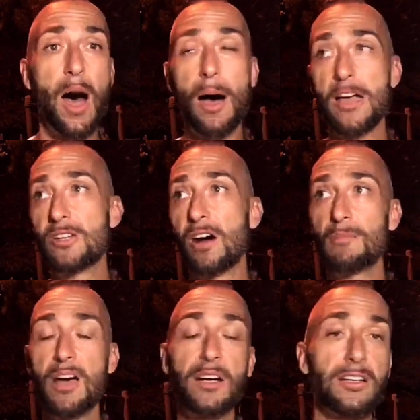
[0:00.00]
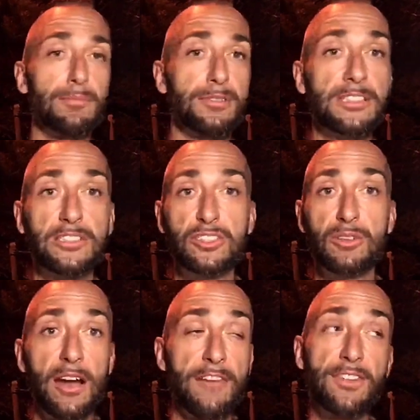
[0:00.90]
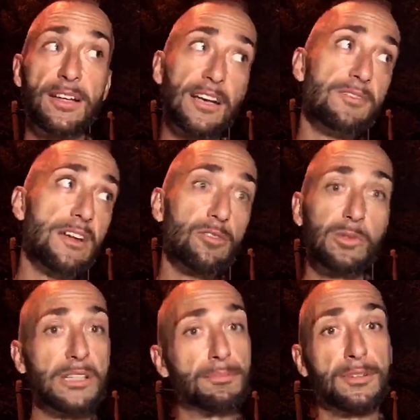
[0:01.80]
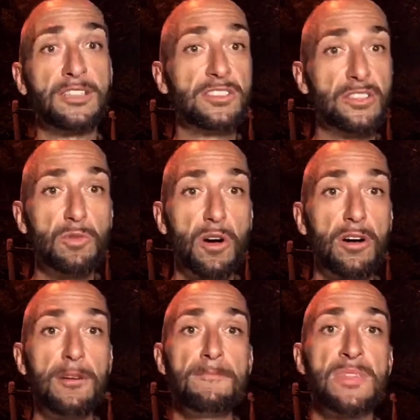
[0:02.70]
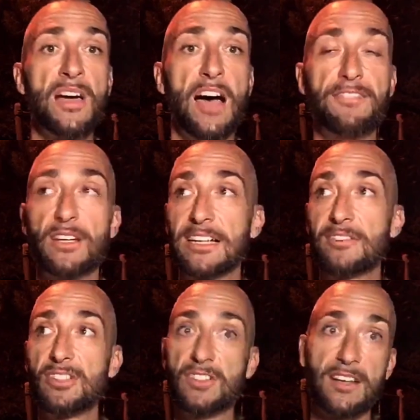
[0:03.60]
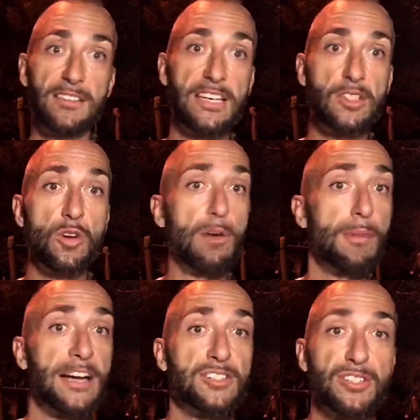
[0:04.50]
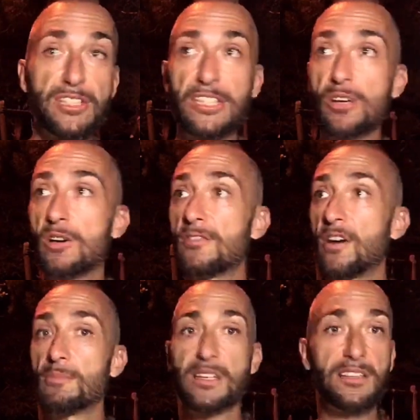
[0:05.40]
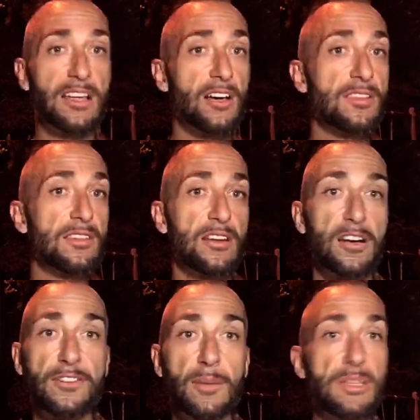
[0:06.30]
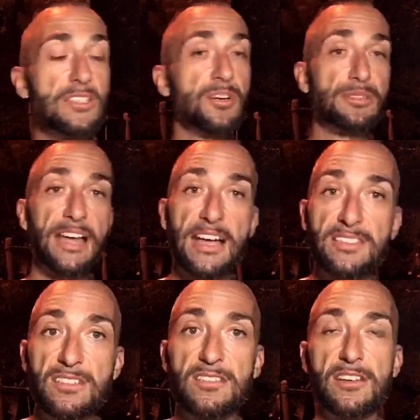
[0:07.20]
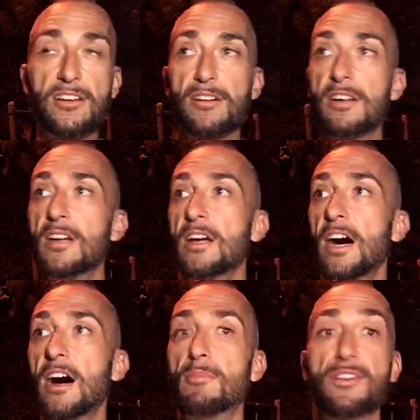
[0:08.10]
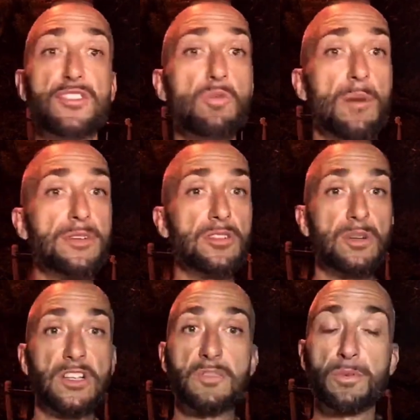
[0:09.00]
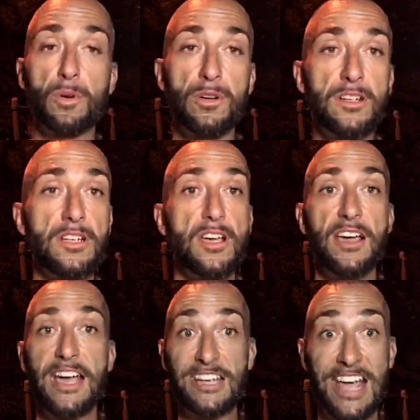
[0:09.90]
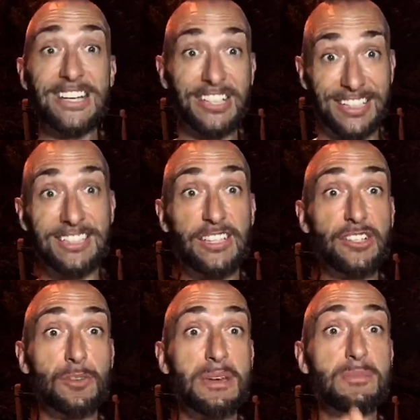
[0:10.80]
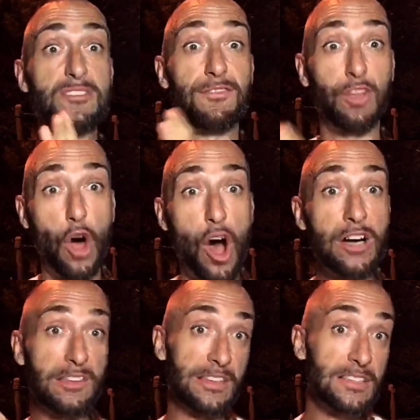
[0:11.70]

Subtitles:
You know, I'm not gonna preach to you. I feel like I've never really preached at you all. I feel like I've just kind of taken you on my journey. You know, if I'm eating healthy there, if I'm eating yummy nastiness there, if you want me to explore and continue to maybe vlog this